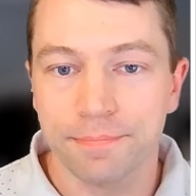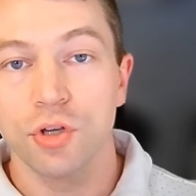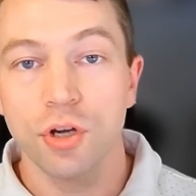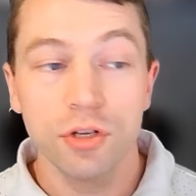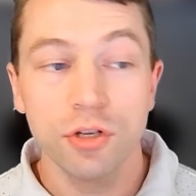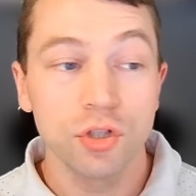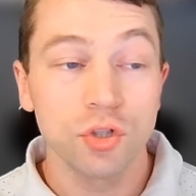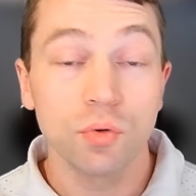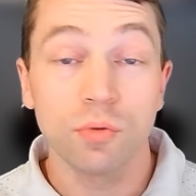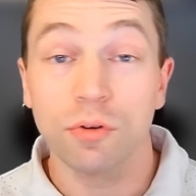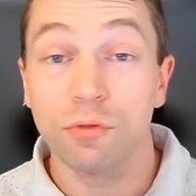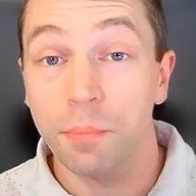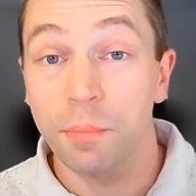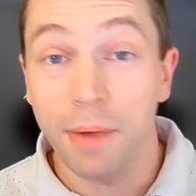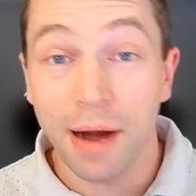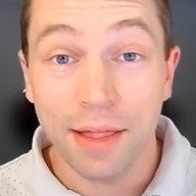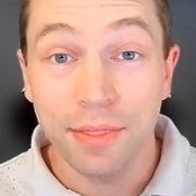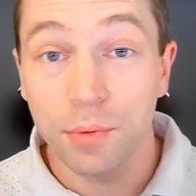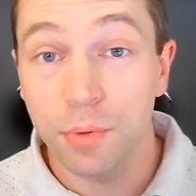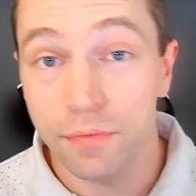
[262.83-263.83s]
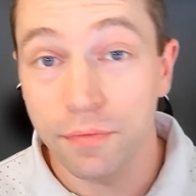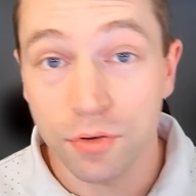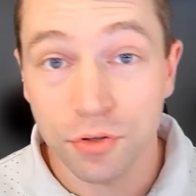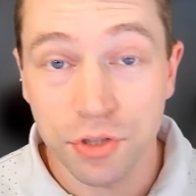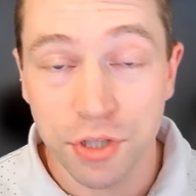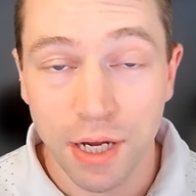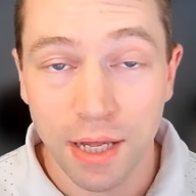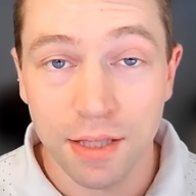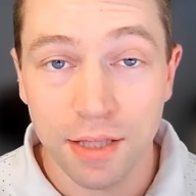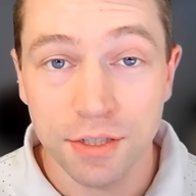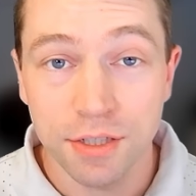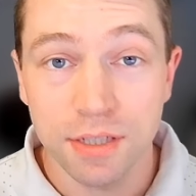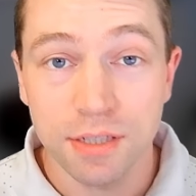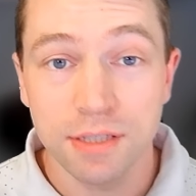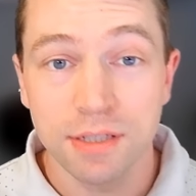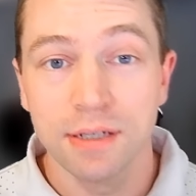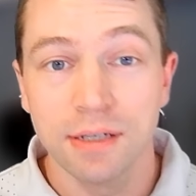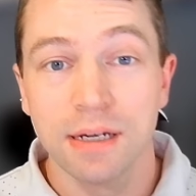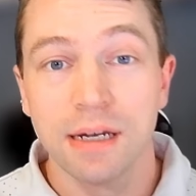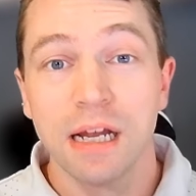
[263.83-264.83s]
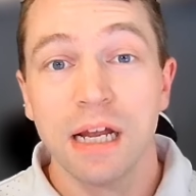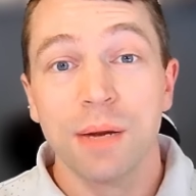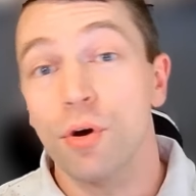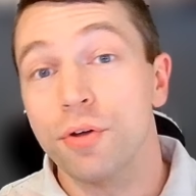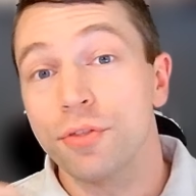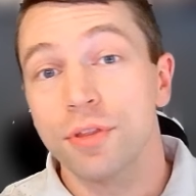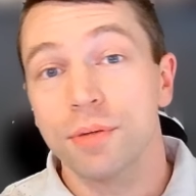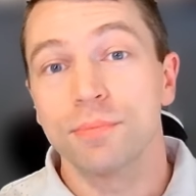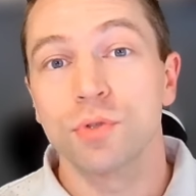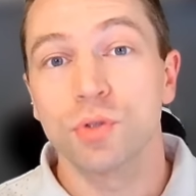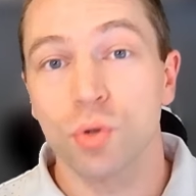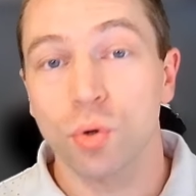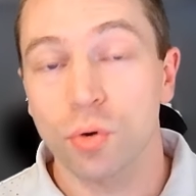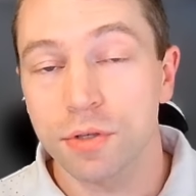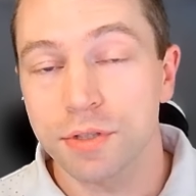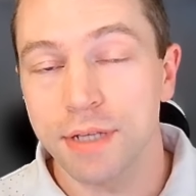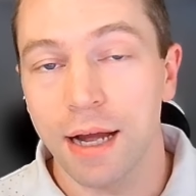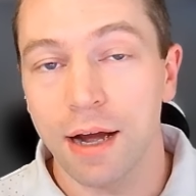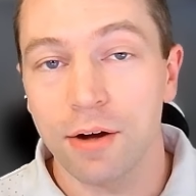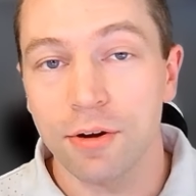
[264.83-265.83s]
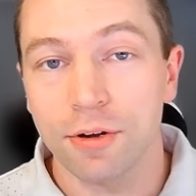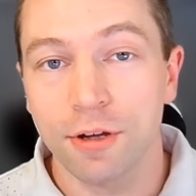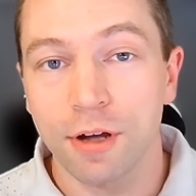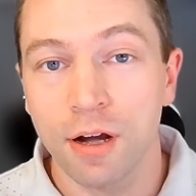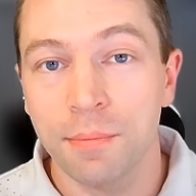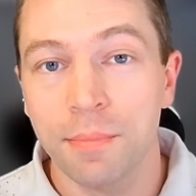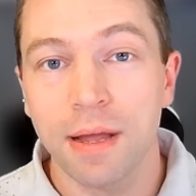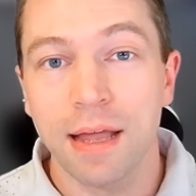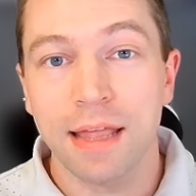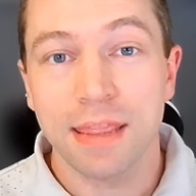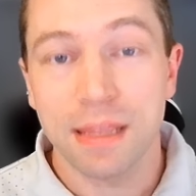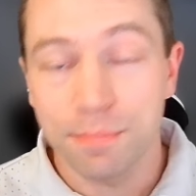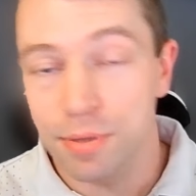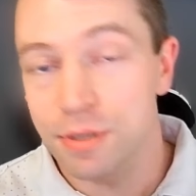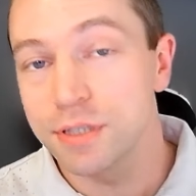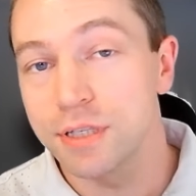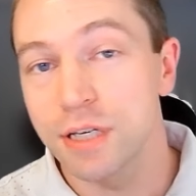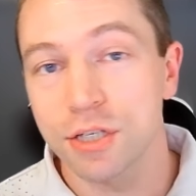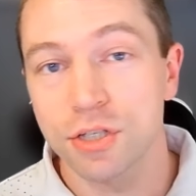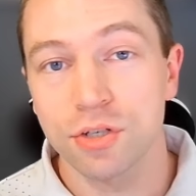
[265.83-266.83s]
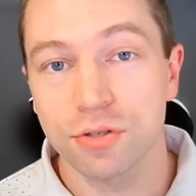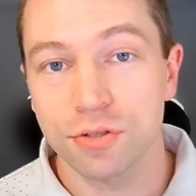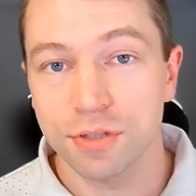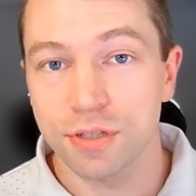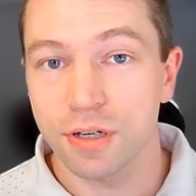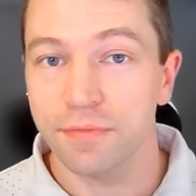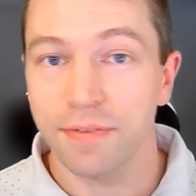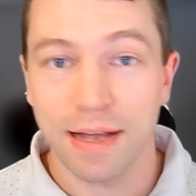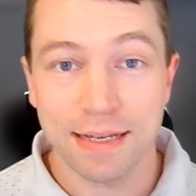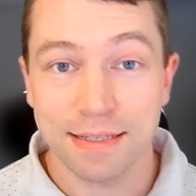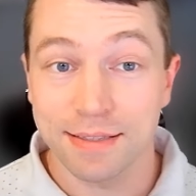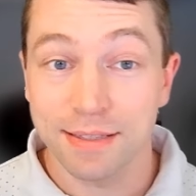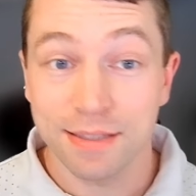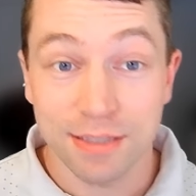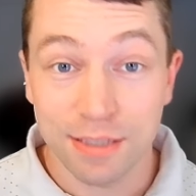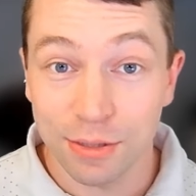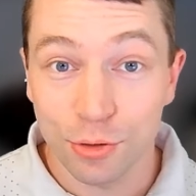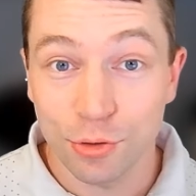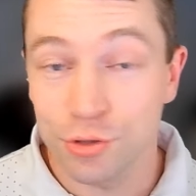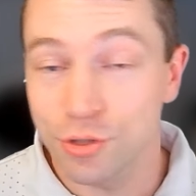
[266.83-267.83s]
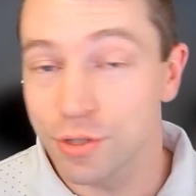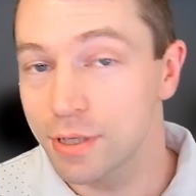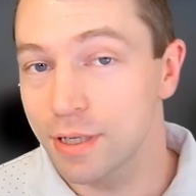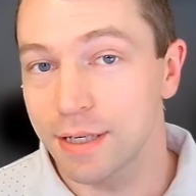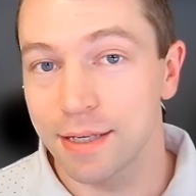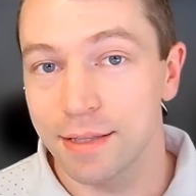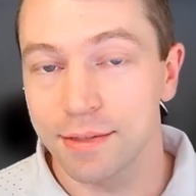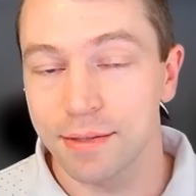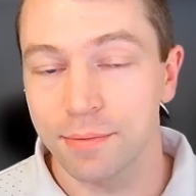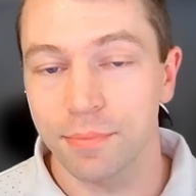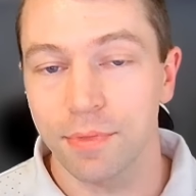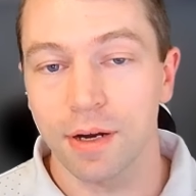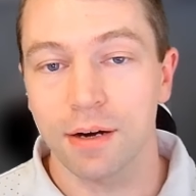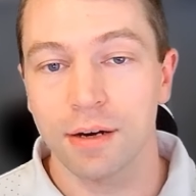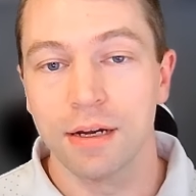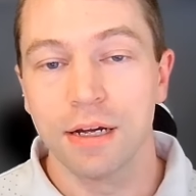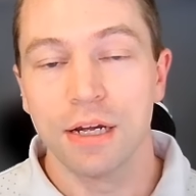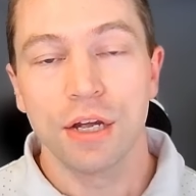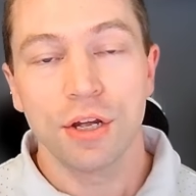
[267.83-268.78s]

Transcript: So you just want to remind them of their challenges, point them towards the outcome, and then position yourself as the solution to get them there.